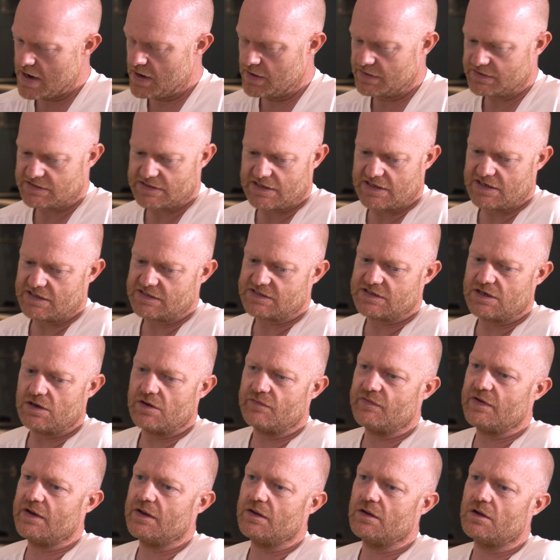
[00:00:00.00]
out and say, that's it,
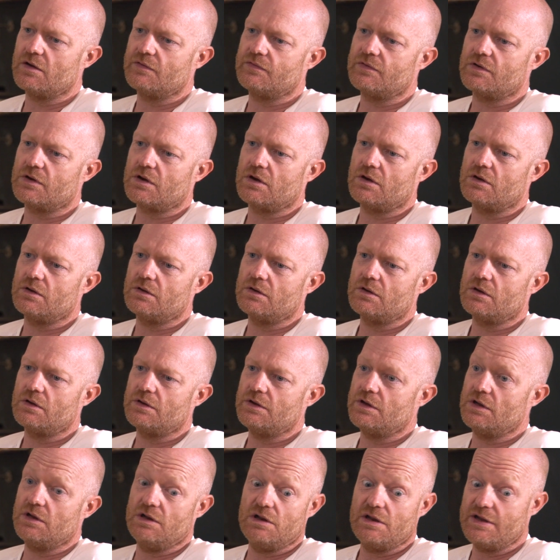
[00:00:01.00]
I've had enough, I
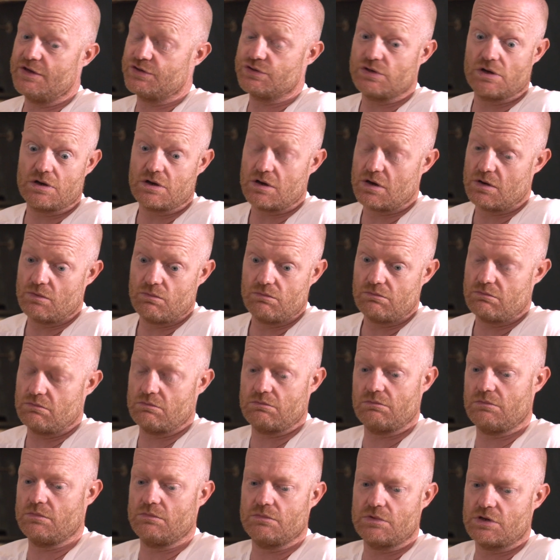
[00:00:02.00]
can't,
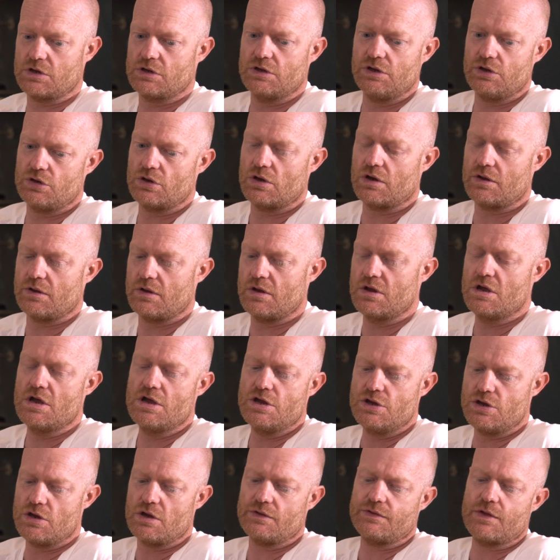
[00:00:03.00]

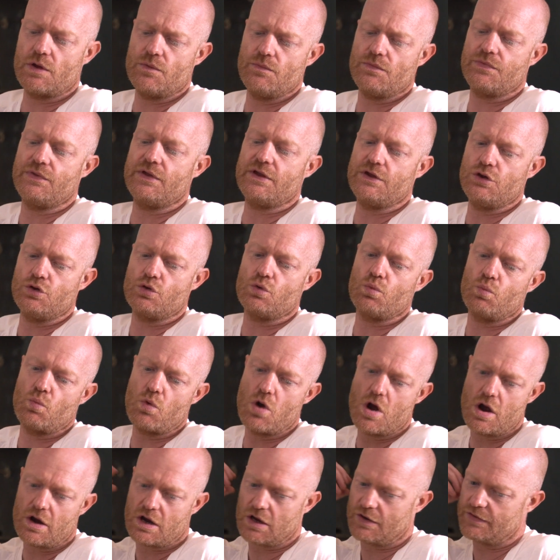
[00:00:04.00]
I don't think you can
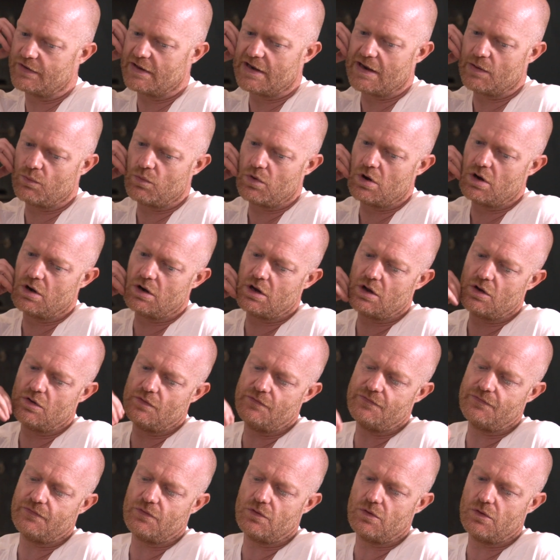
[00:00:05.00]
work under that
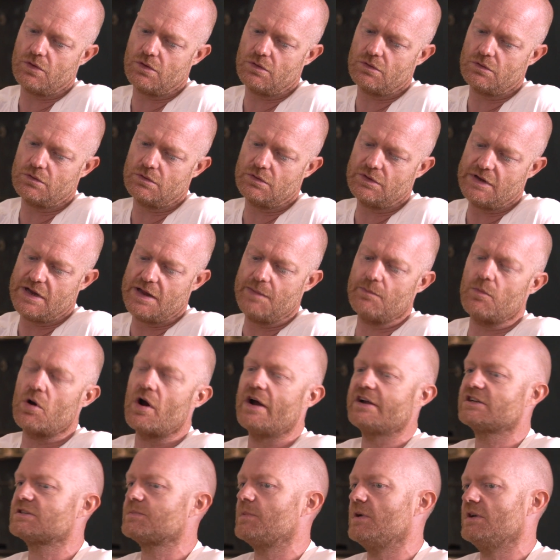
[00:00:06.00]
workload for, yeah, in
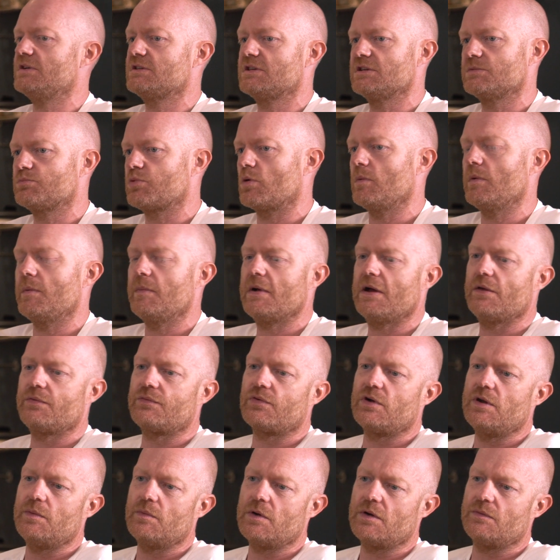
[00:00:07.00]
my experience it's probably about
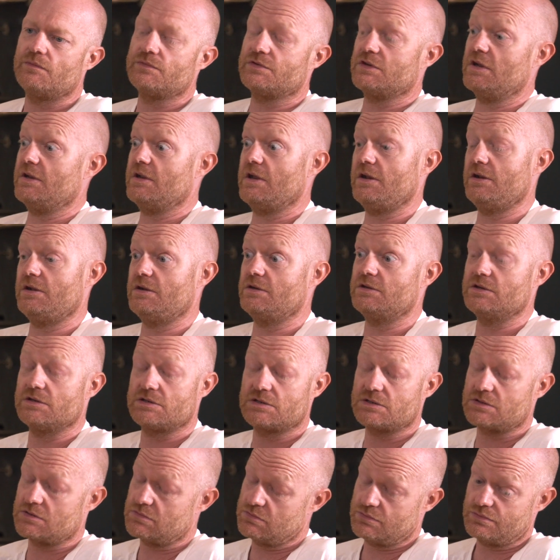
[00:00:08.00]
3 months, and then you
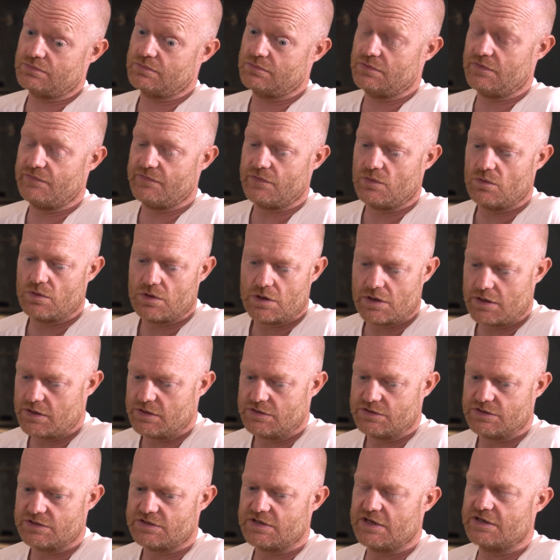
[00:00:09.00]
feel
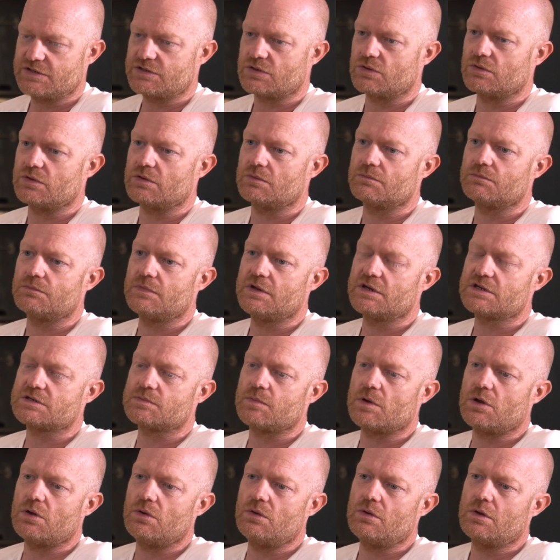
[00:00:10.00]
like your head's going to
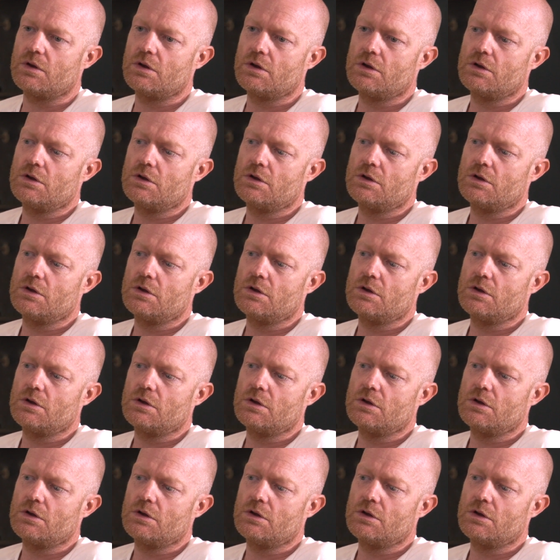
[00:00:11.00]
explode.